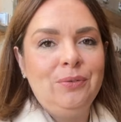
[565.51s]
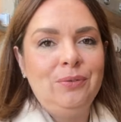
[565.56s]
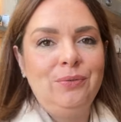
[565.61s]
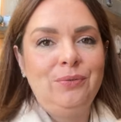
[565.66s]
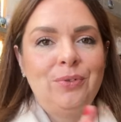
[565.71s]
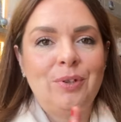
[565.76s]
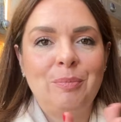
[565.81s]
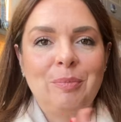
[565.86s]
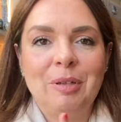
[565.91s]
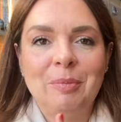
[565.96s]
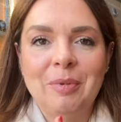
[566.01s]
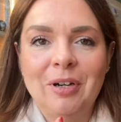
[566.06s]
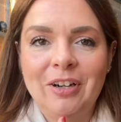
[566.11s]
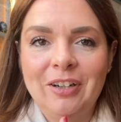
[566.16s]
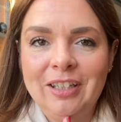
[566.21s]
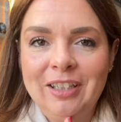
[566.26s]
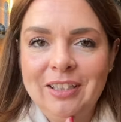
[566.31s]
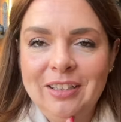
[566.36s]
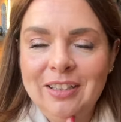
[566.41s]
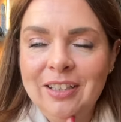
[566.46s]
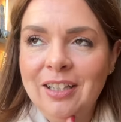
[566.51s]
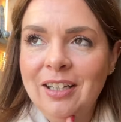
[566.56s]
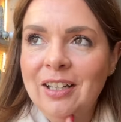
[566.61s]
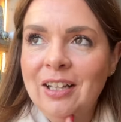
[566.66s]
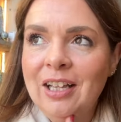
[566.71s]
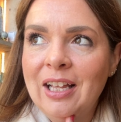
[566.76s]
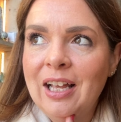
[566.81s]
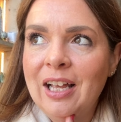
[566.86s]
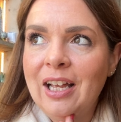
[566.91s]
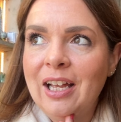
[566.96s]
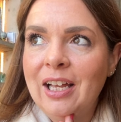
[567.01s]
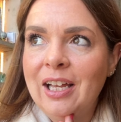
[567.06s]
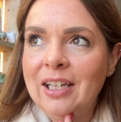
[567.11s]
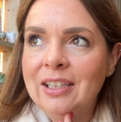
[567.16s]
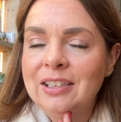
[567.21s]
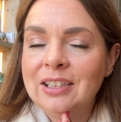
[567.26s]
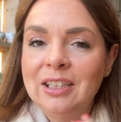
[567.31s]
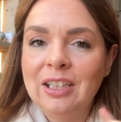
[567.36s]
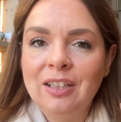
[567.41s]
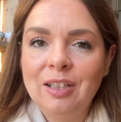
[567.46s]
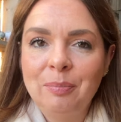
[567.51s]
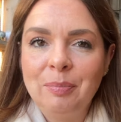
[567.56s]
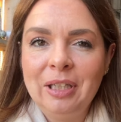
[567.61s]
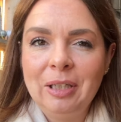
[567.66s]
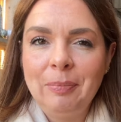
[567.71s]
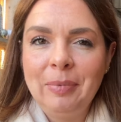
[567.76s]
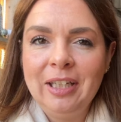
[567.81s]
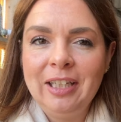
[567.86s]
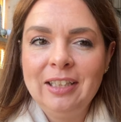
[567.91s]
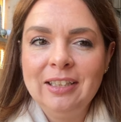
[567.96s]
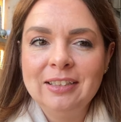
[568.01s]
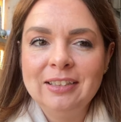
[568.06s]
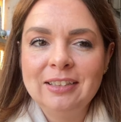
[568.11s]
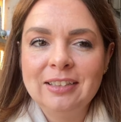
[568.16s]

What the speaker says: from the mine, and another big piece